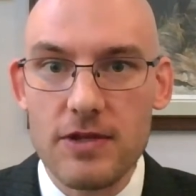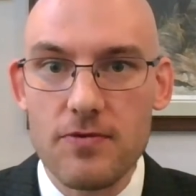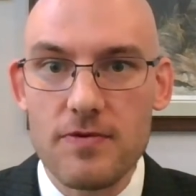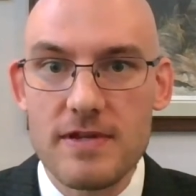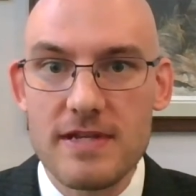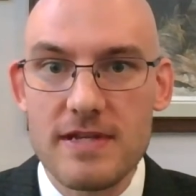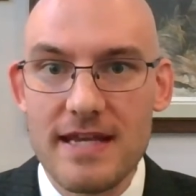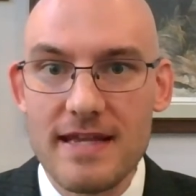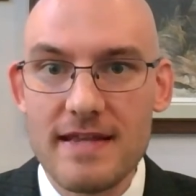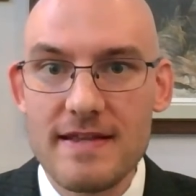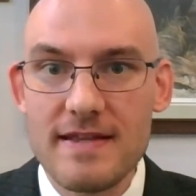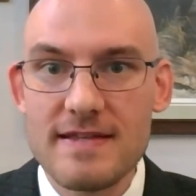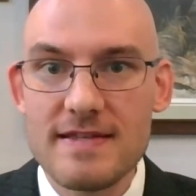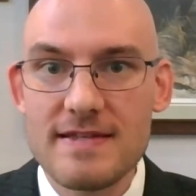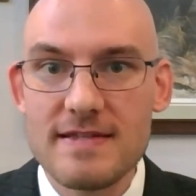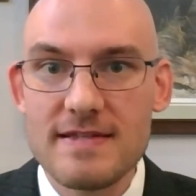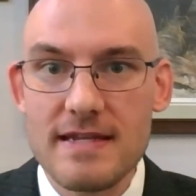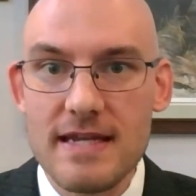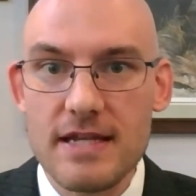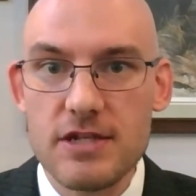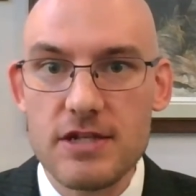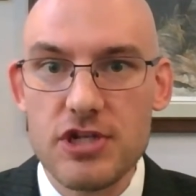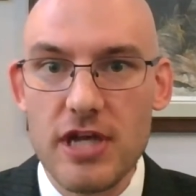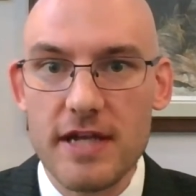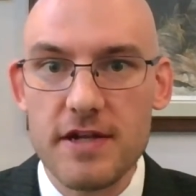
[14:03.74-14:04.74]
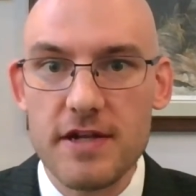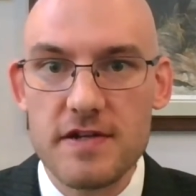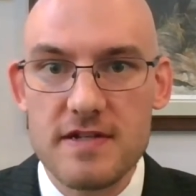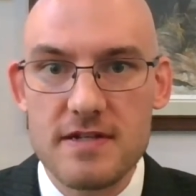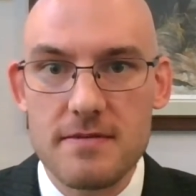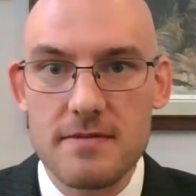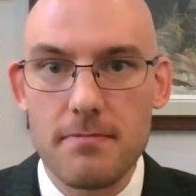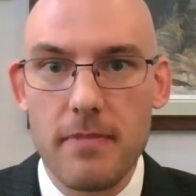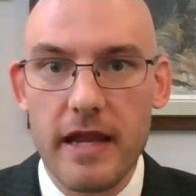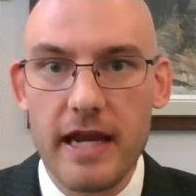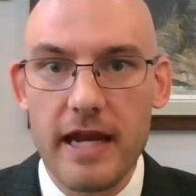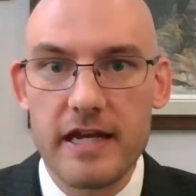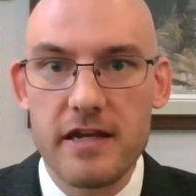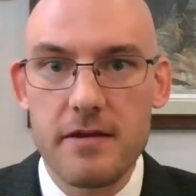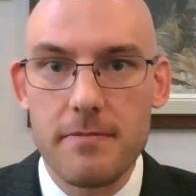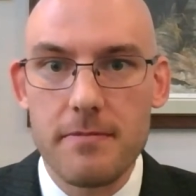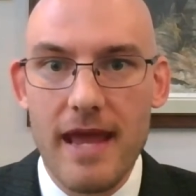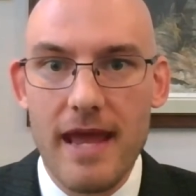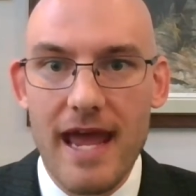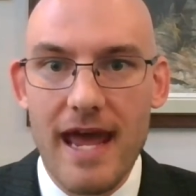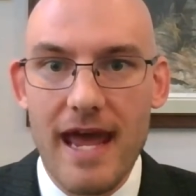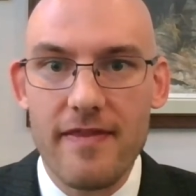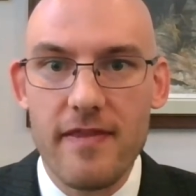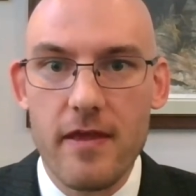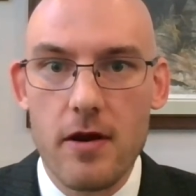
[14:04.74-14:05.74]
you did see changes in money
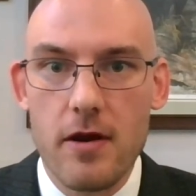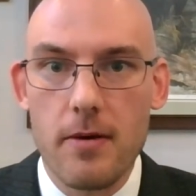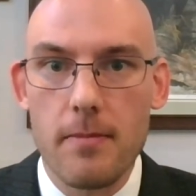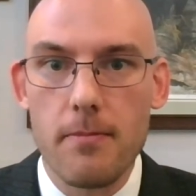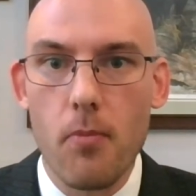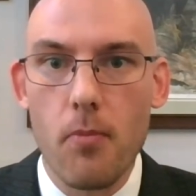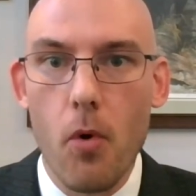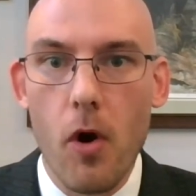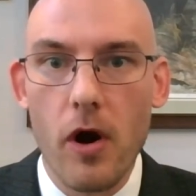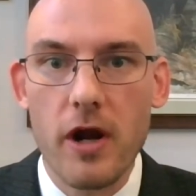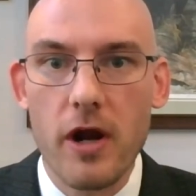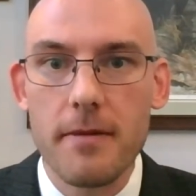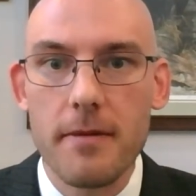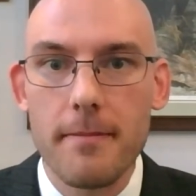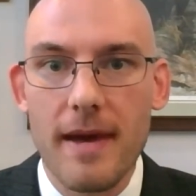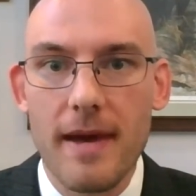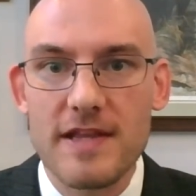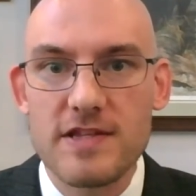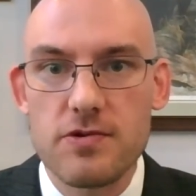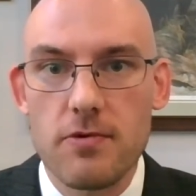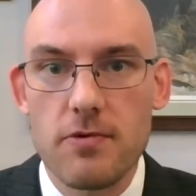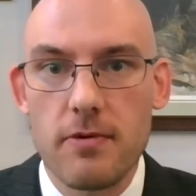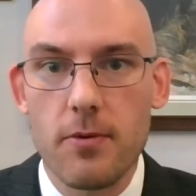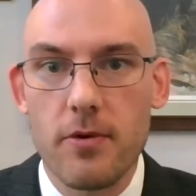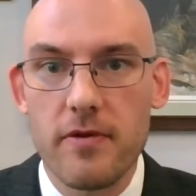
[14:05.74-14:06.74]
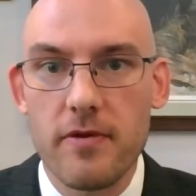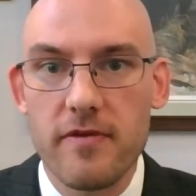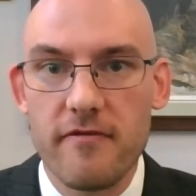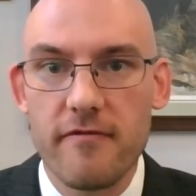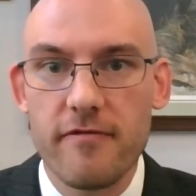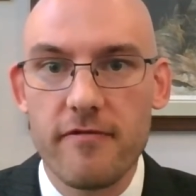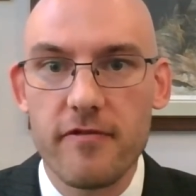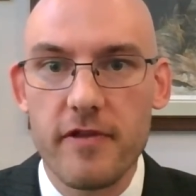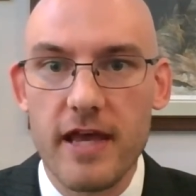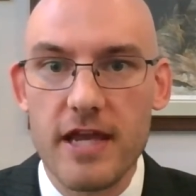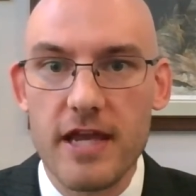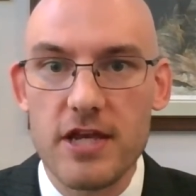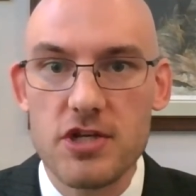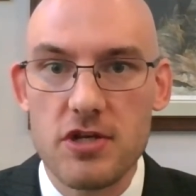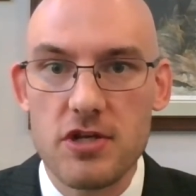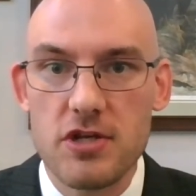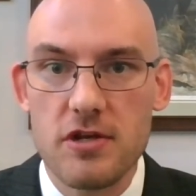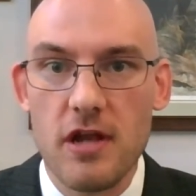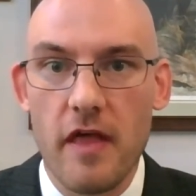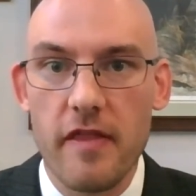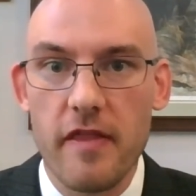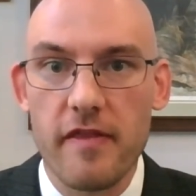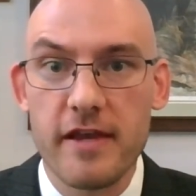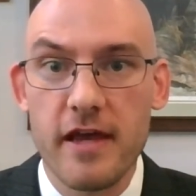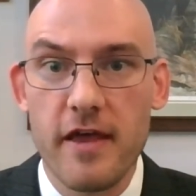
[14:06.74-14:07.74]
demand that are more commensurate with
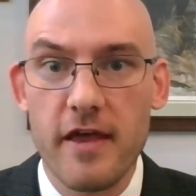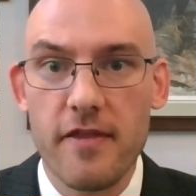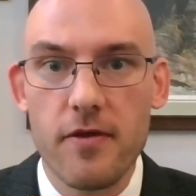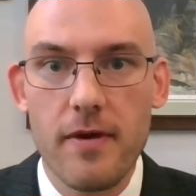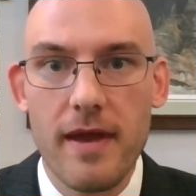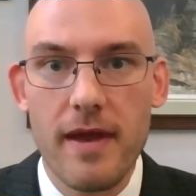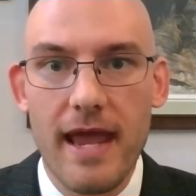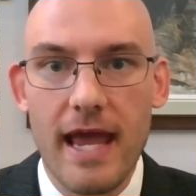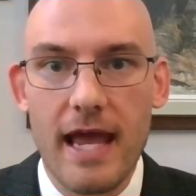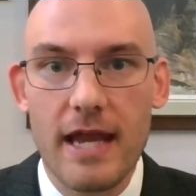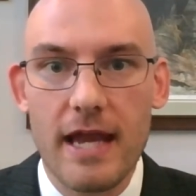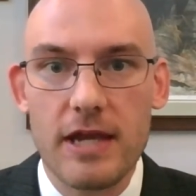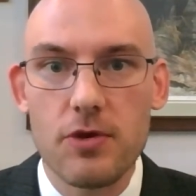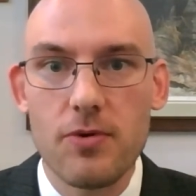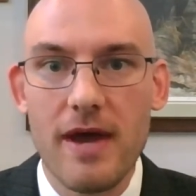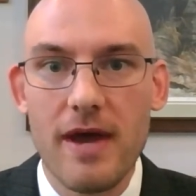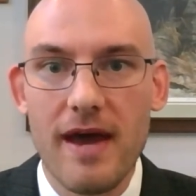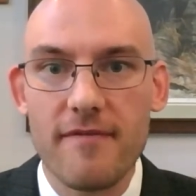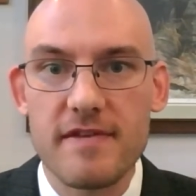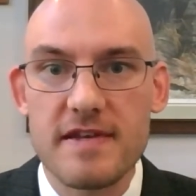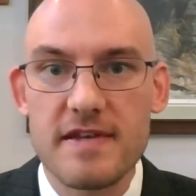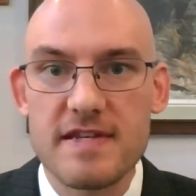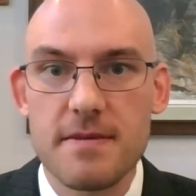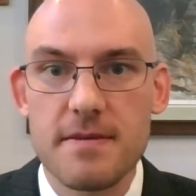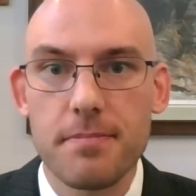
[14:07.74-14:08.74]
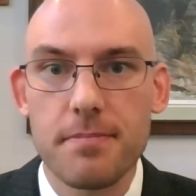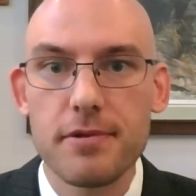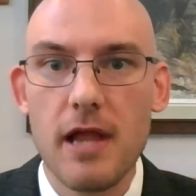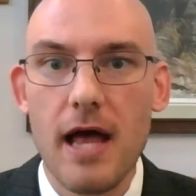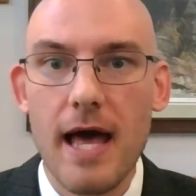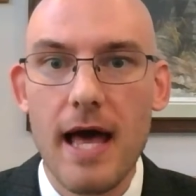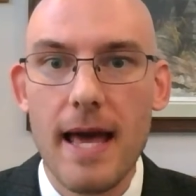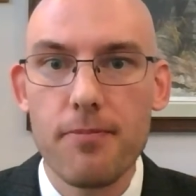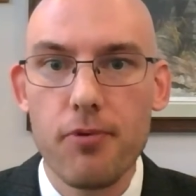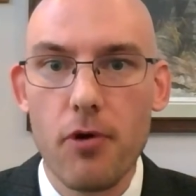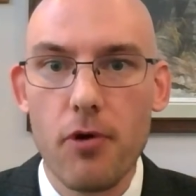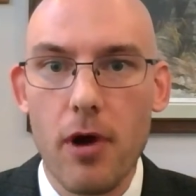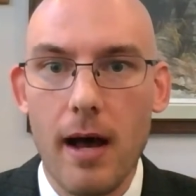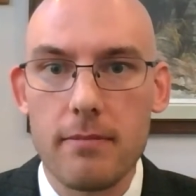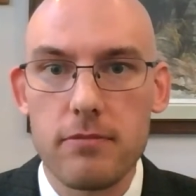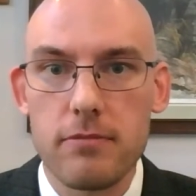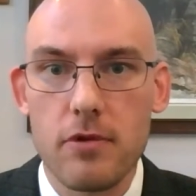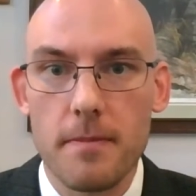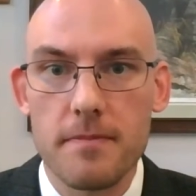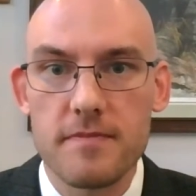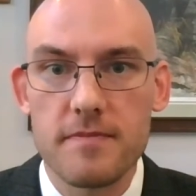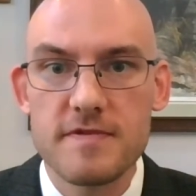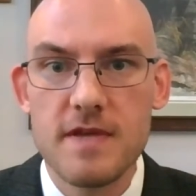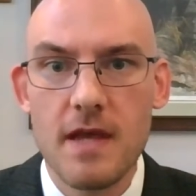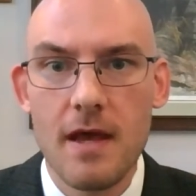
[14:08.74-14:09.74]
inflation. On the other hand, you have these supply
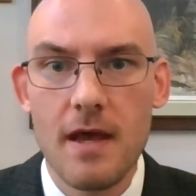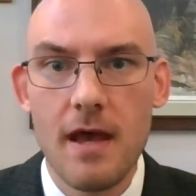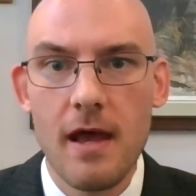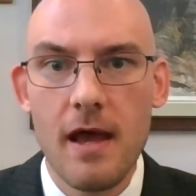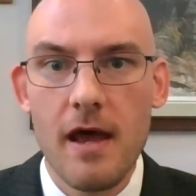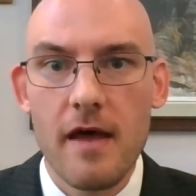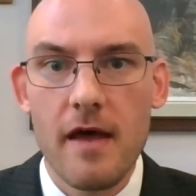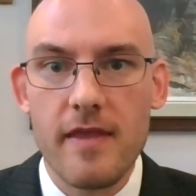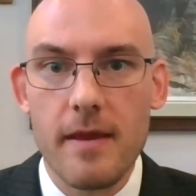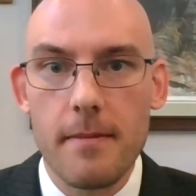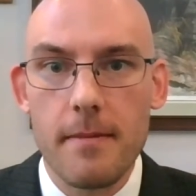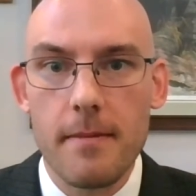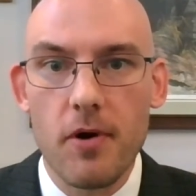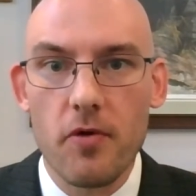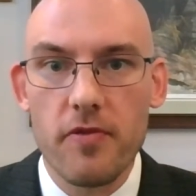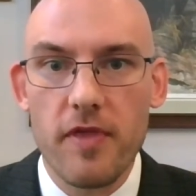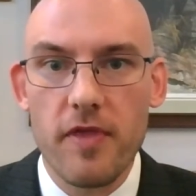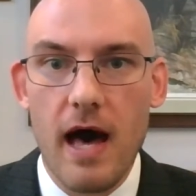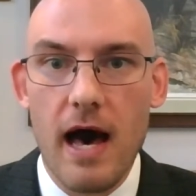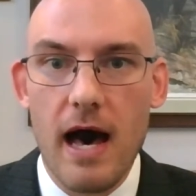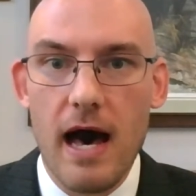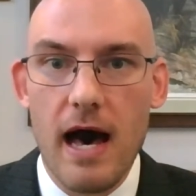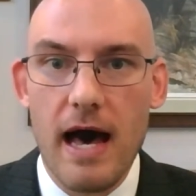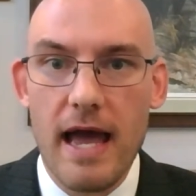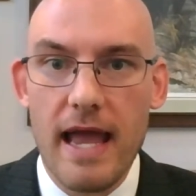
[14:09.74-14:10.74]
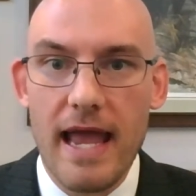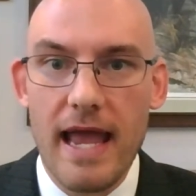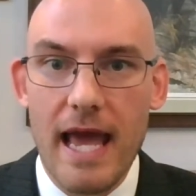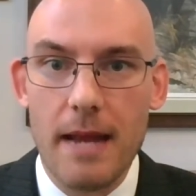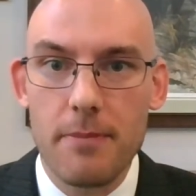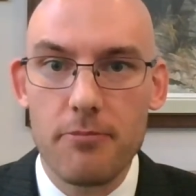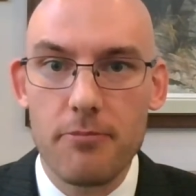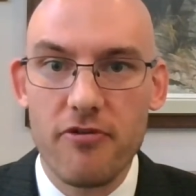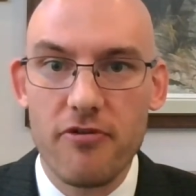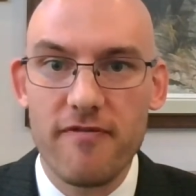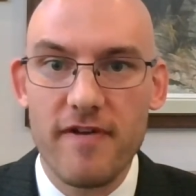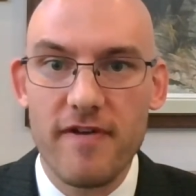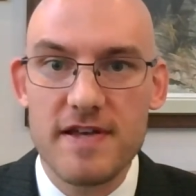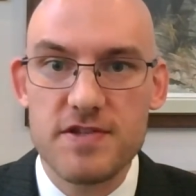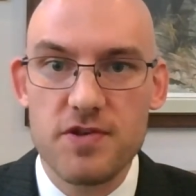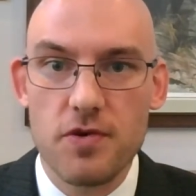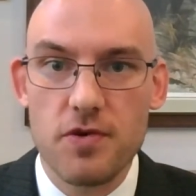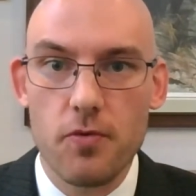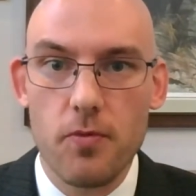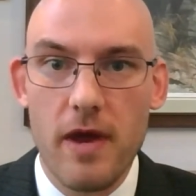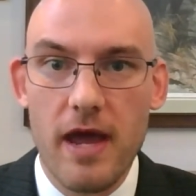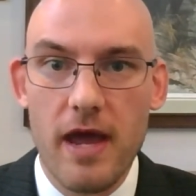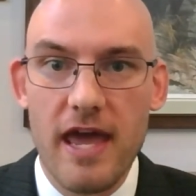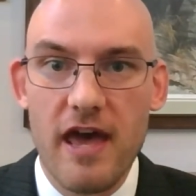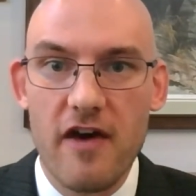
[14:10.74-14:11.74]
problems that both I and Professor
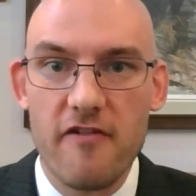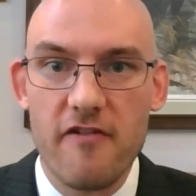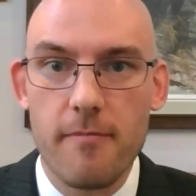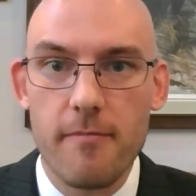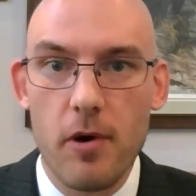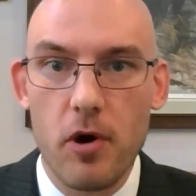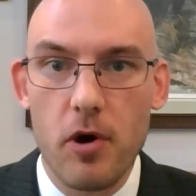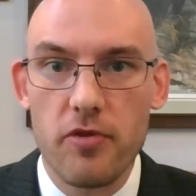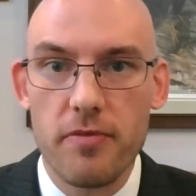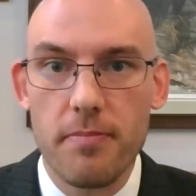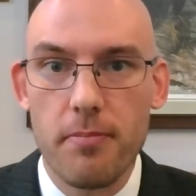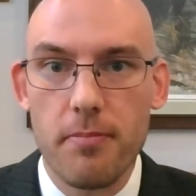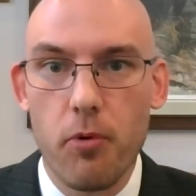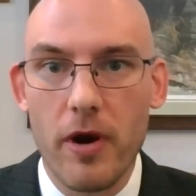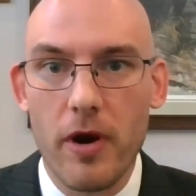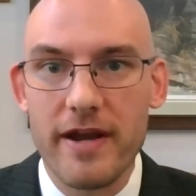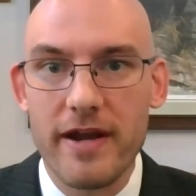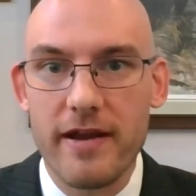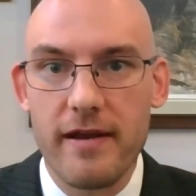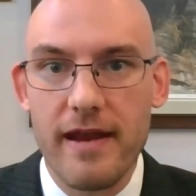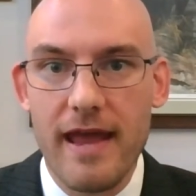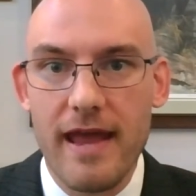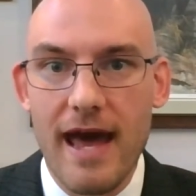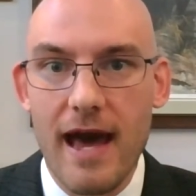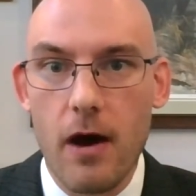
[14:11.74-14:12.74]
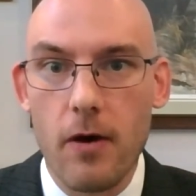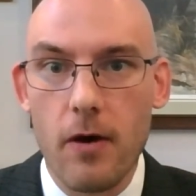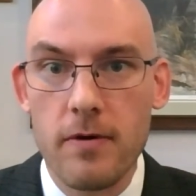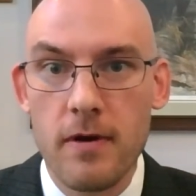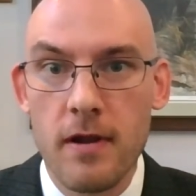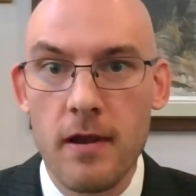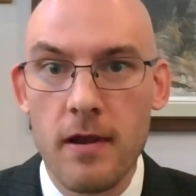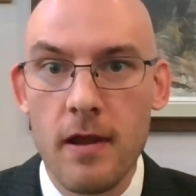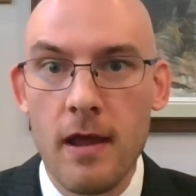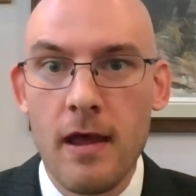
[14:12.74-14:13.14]
Wray have both pointed out.